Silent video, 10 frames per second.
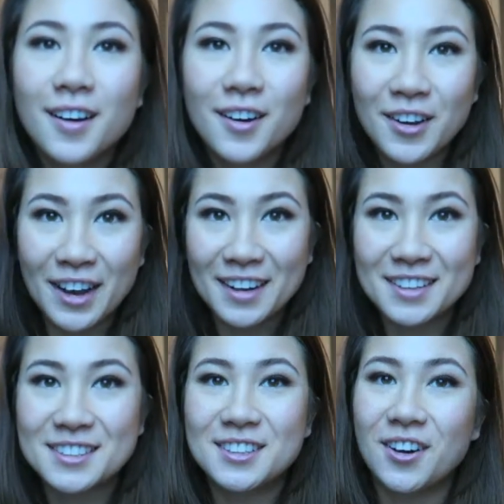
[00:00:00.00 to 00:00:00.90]
Okay,
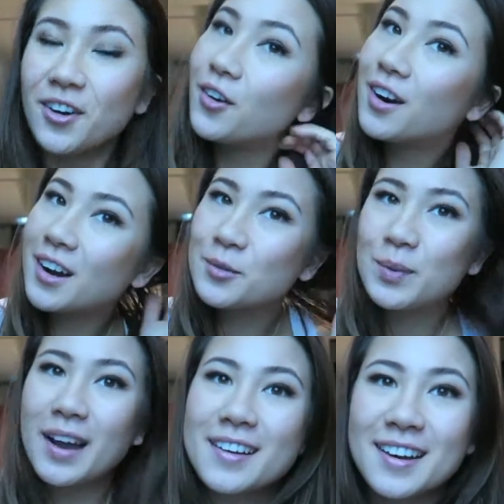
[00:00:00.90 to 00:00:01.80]
so I'm
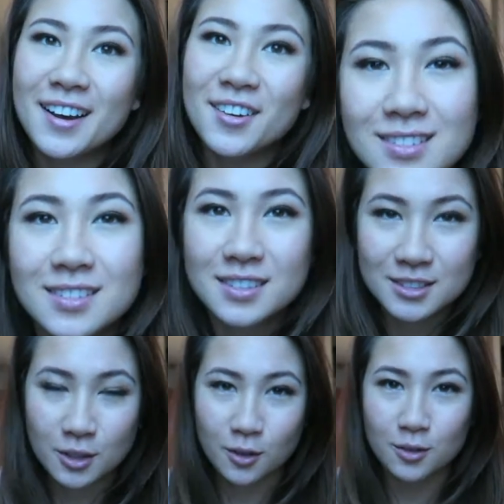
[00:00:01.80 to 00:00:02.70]
back now.
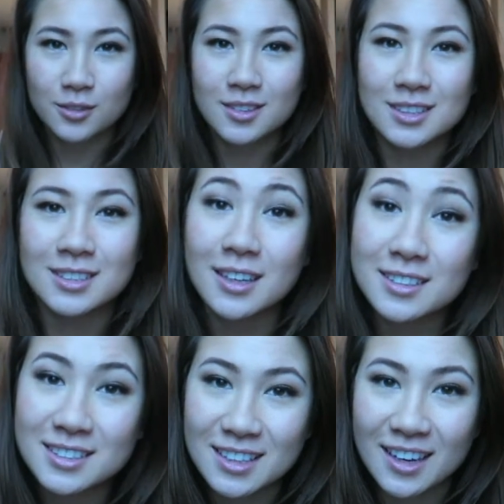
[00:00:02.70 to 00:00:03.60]
So the
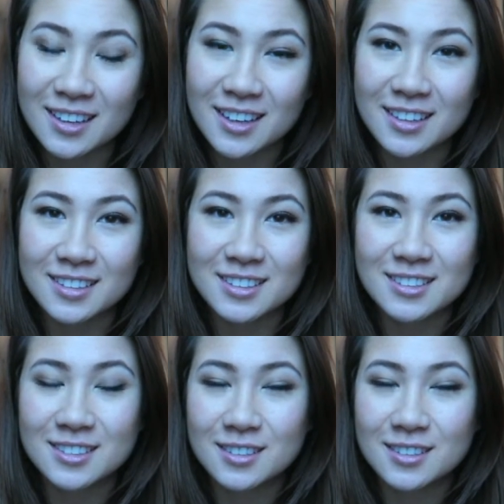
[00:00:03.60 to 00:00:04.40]
sun set and it's